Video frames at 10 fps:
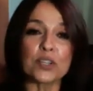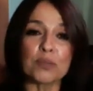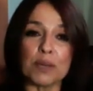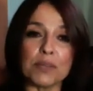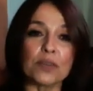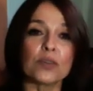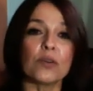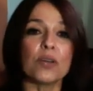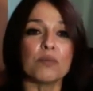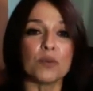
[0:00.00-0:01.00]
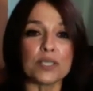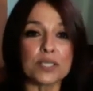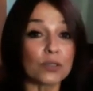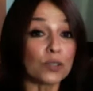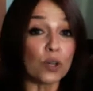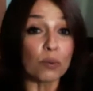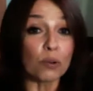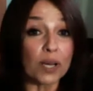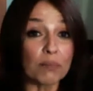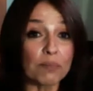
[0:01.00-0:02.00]
or maybe they're going more into global
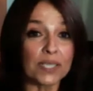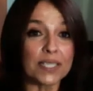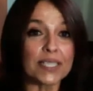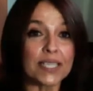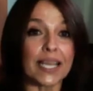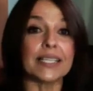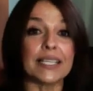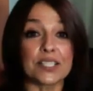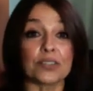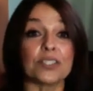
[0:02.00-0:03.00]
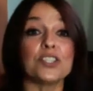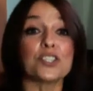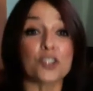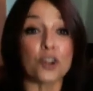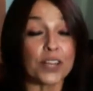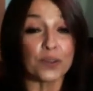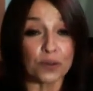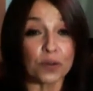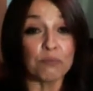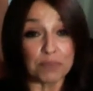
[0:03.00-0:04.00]
companies and not necessarily starting
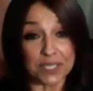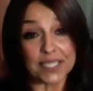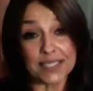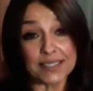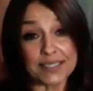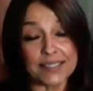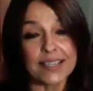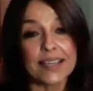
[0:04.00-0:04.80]
their own business.